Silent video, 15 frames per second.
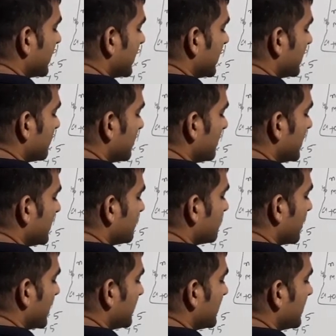It will be
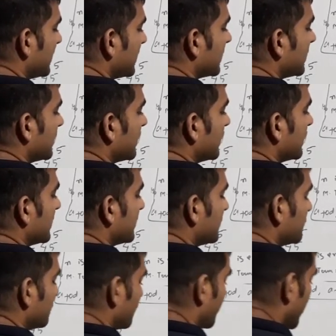
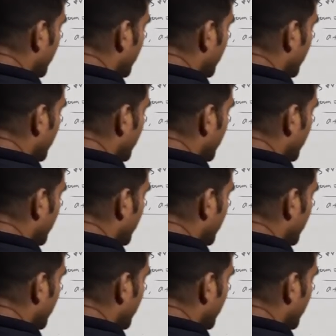22.